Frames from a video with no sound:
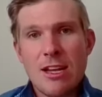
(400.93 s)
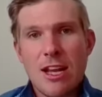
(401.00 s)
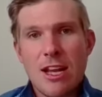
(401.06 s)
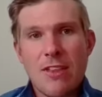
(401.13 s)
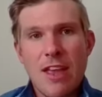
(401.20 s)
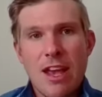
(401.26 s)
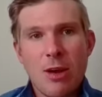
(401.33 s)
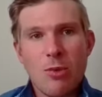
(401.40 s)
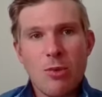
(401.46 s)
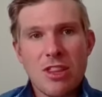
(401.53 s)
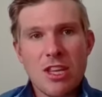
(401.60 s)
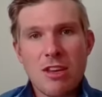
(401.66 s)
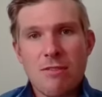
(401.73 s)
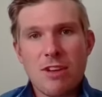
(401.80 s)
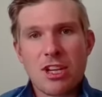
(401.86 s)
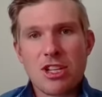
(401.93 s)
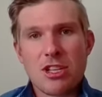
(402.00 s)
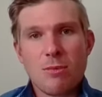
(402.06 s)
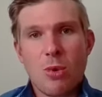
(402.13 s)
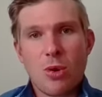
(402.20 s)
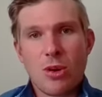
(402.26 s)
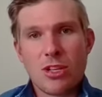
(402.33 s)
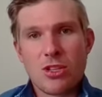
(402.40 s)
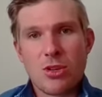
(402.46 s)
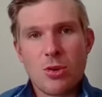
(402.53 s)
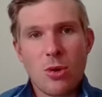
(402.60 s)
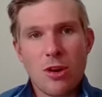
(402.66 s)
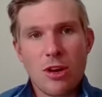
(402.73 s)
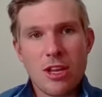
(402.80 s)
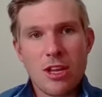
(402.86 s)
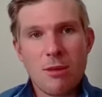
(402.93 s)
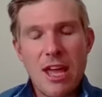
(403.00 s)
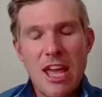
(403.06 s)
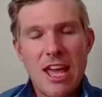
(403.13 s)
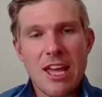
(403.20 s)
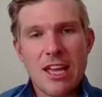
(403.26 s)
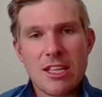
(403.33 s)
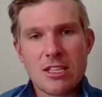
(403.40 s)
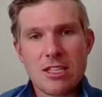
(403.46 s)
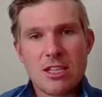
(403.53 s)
And that when the eviction moratorium ends,